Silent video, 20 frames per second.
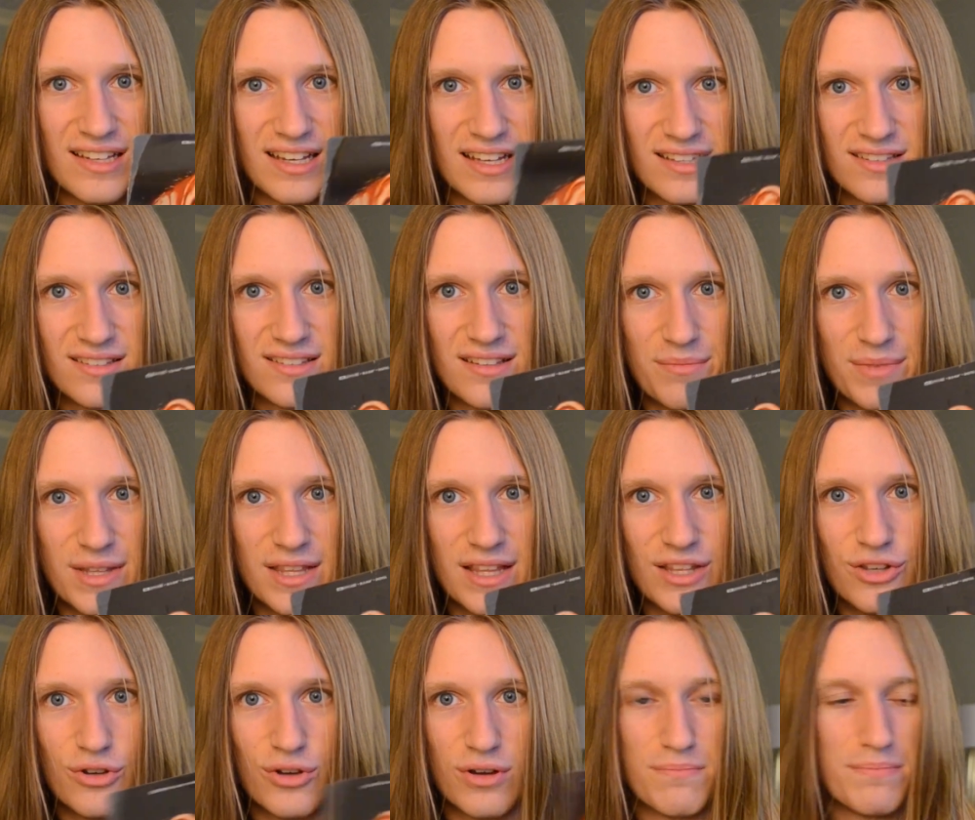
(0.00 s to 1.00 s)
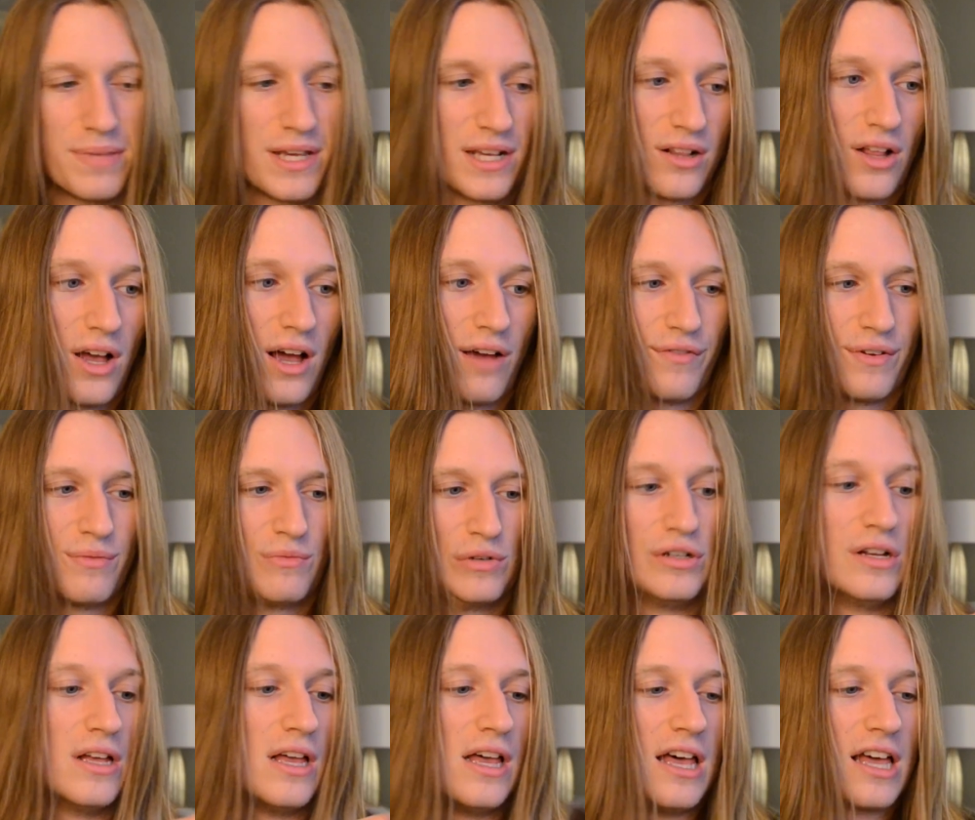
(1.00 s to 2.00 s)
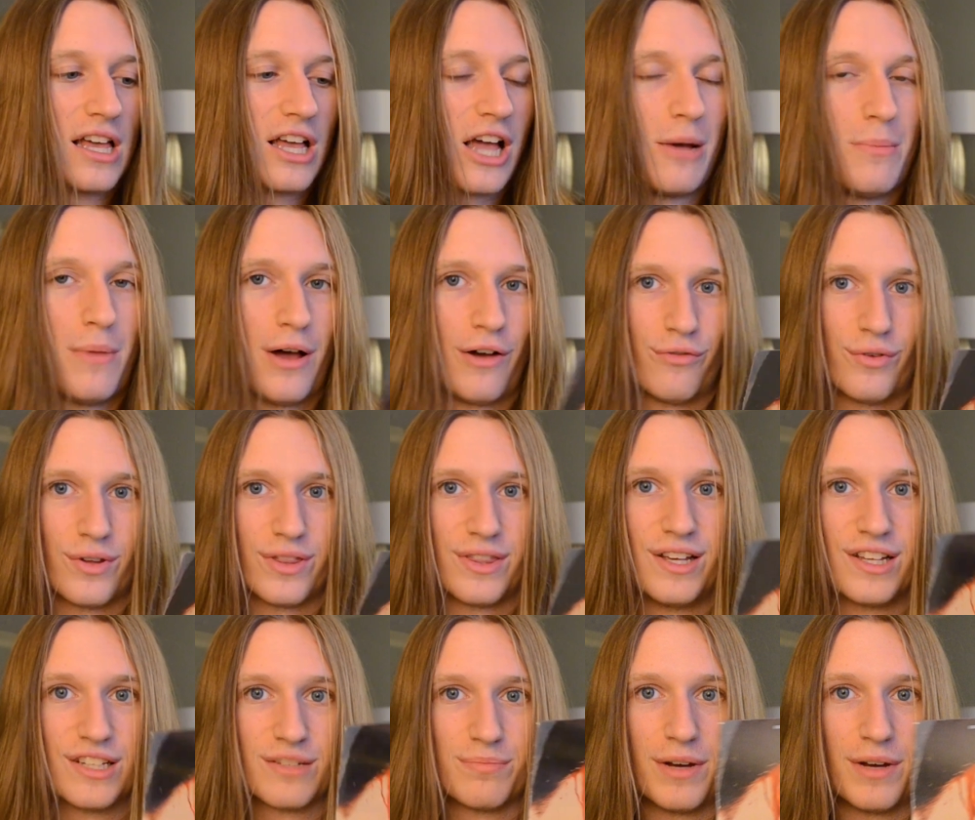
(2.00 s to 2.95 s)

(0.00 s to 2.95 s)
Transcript: Like, it's something that you could peel off and will come off with this.